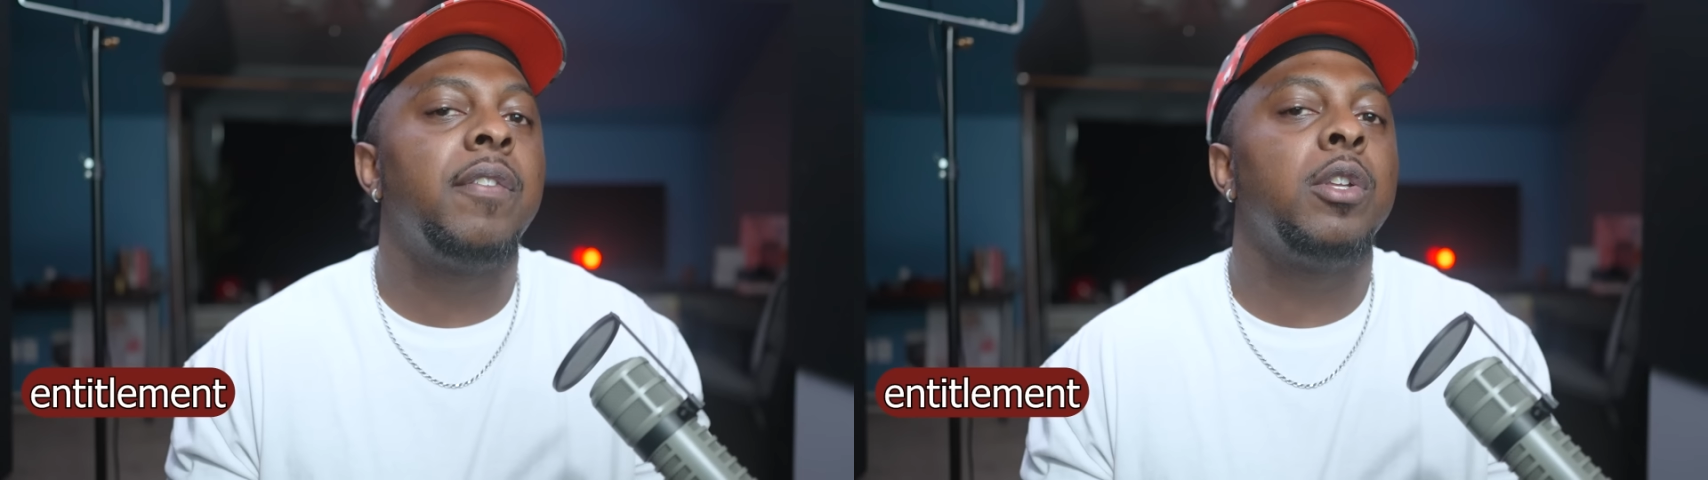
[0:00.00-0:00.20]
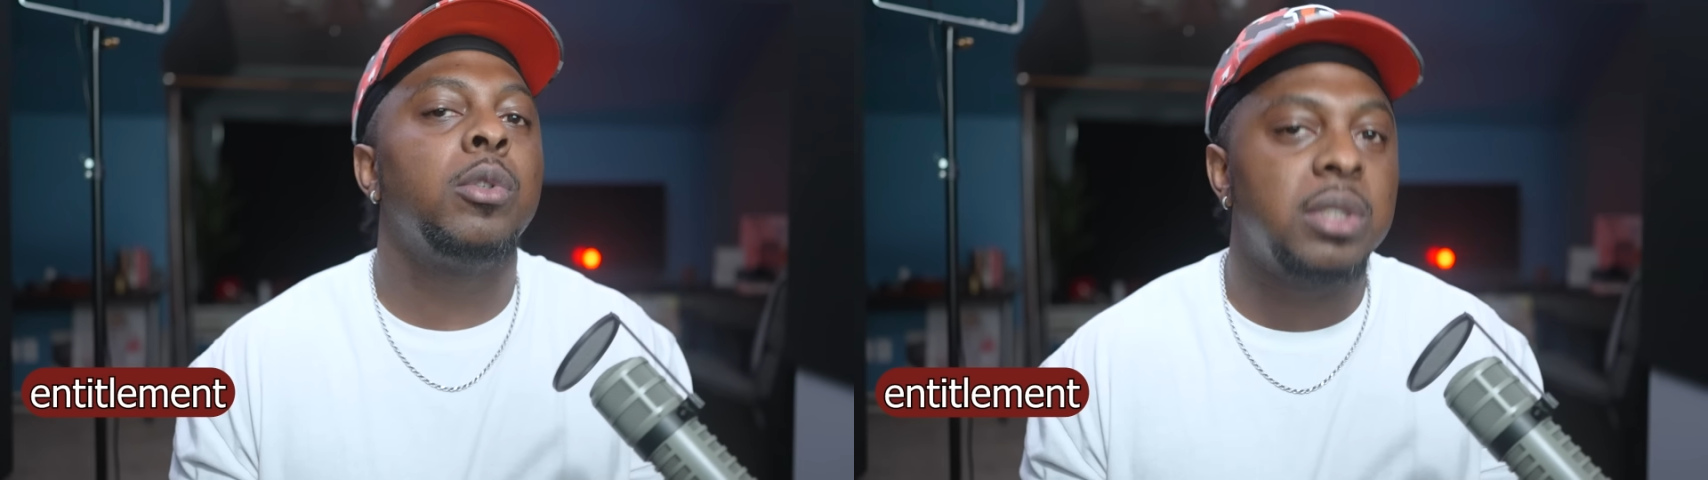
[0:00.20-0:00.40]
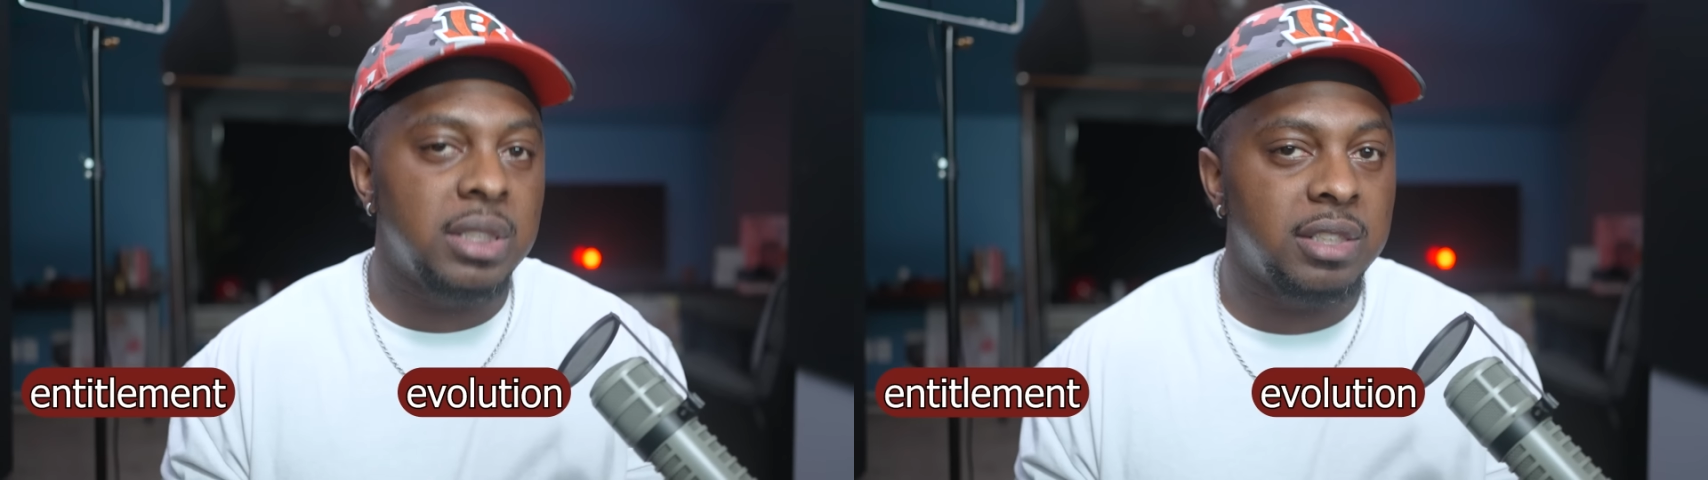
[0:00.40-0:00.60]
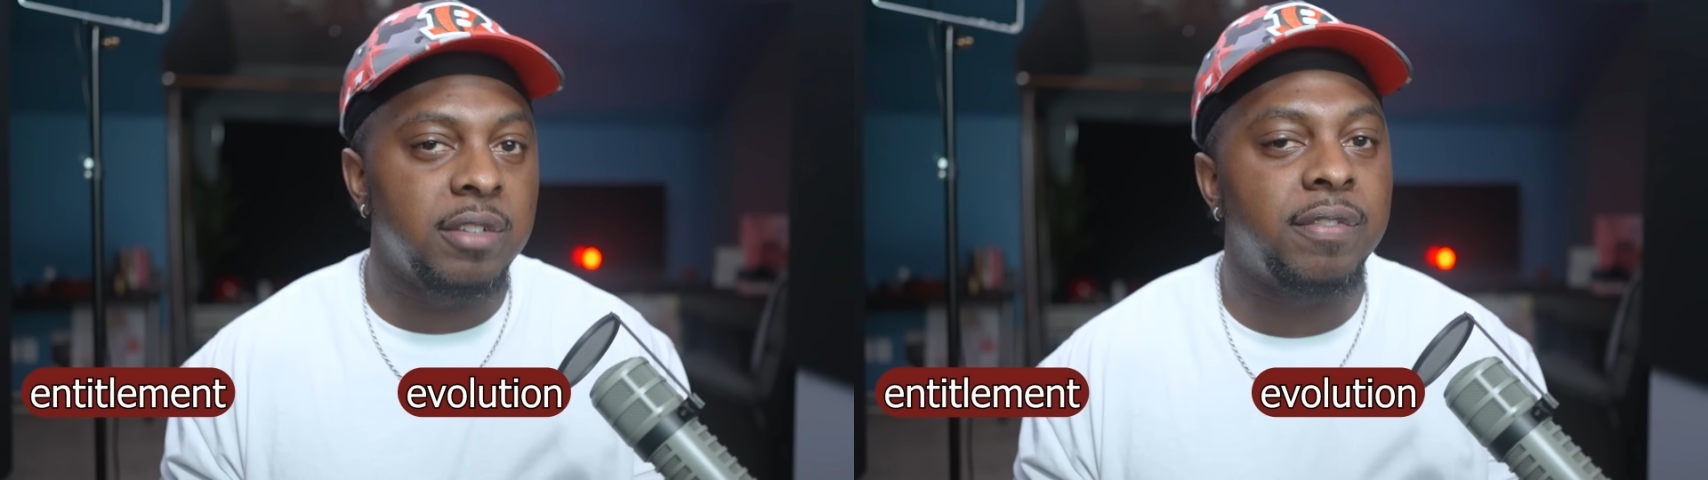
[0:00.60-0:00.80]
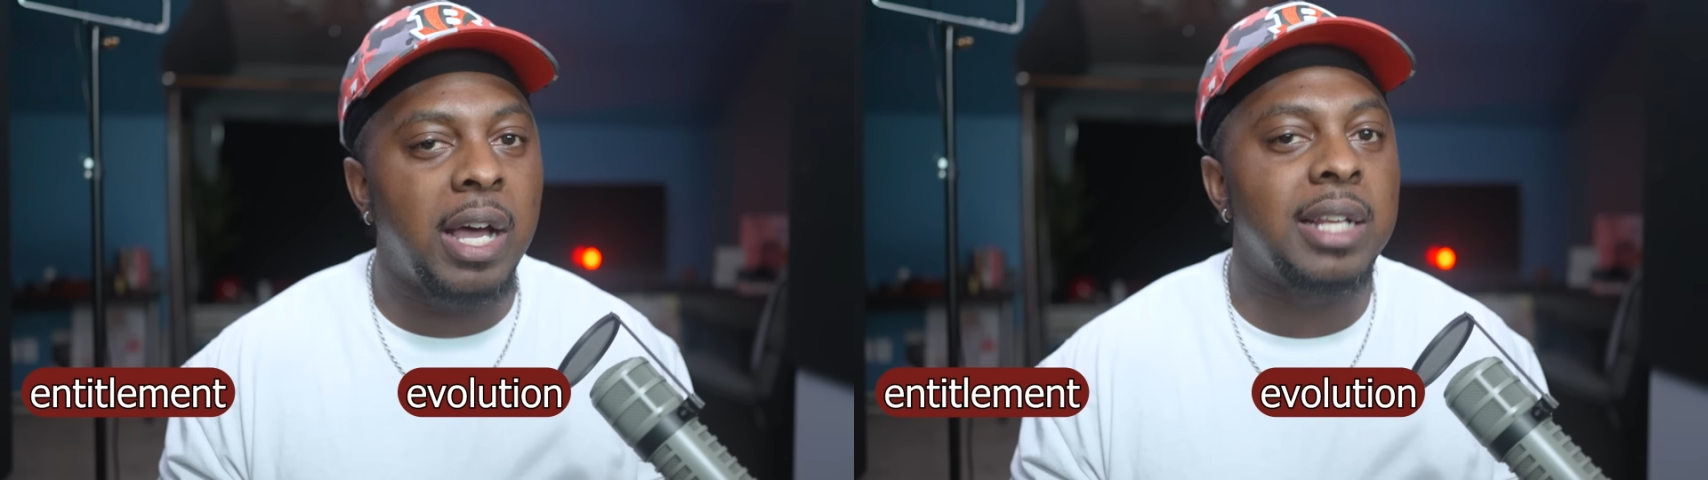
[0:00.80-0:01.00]
Evolution is
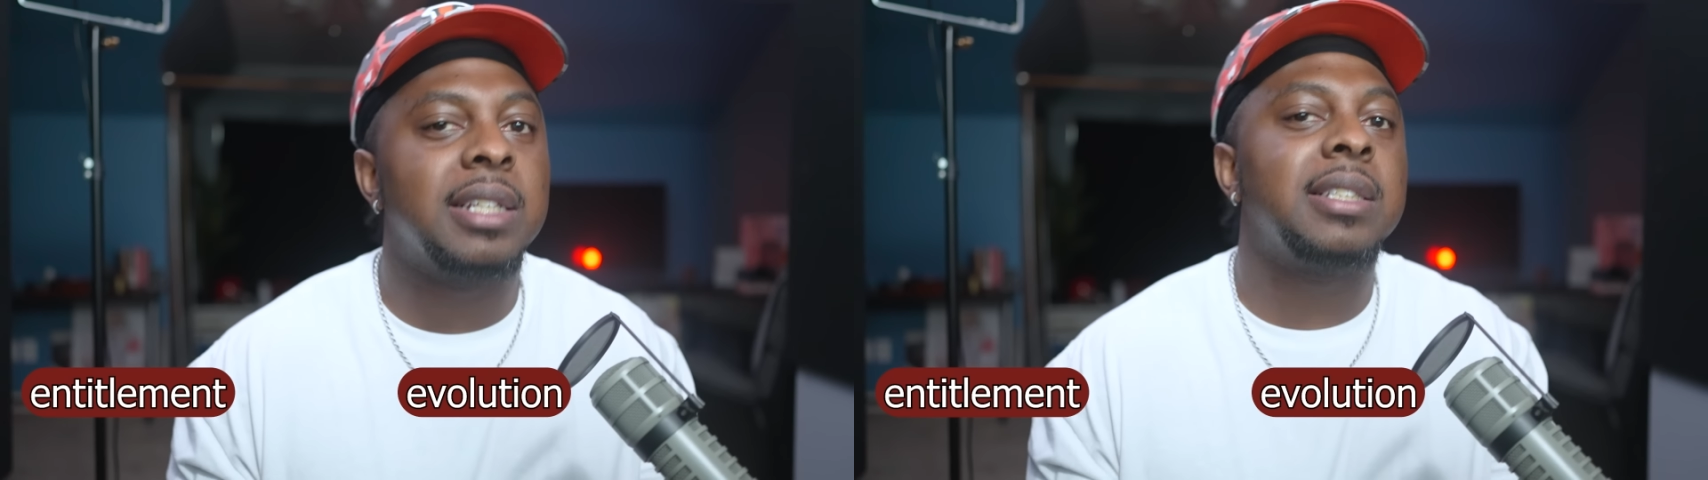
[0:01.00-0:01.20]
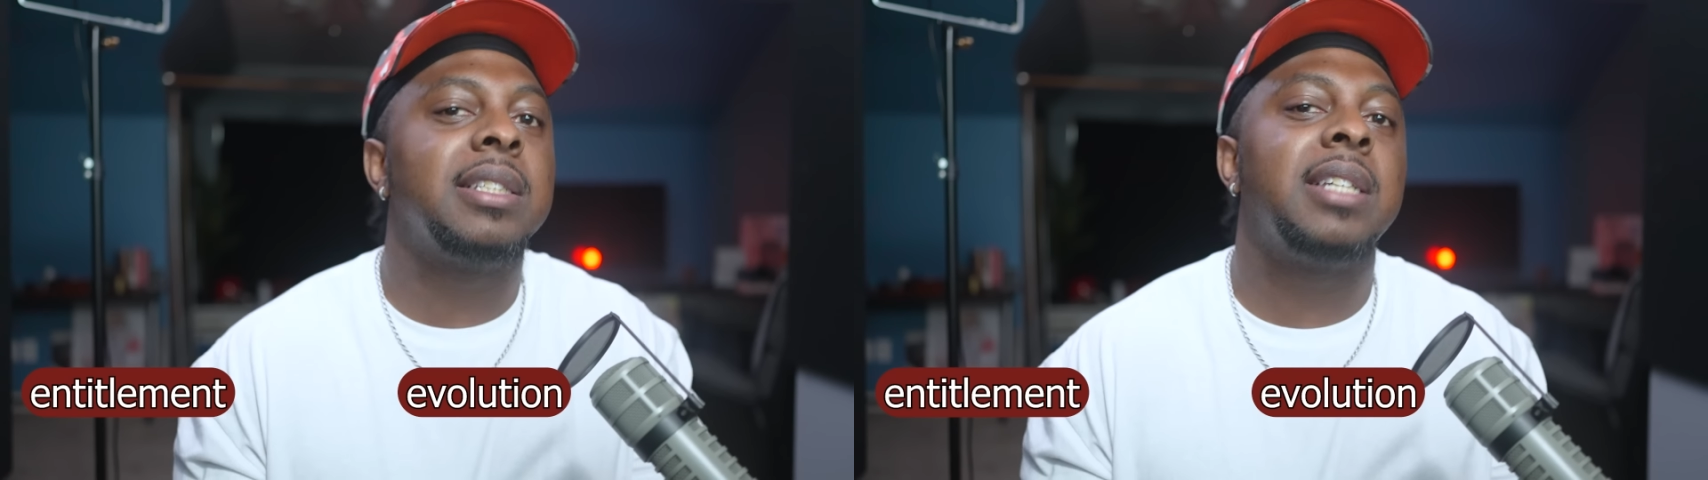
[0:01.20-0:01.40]
defined as the